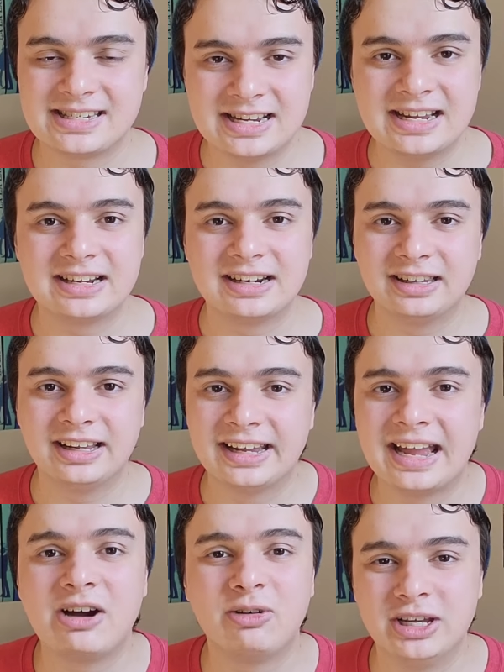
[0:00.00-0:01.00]
Stand and like
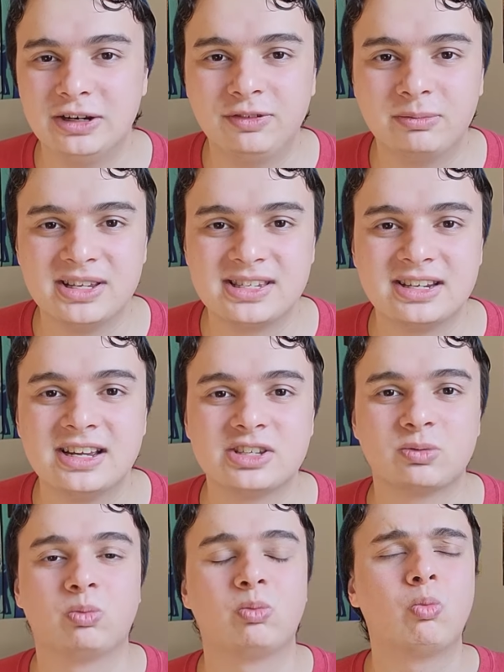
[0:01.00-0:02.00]
how infamous it is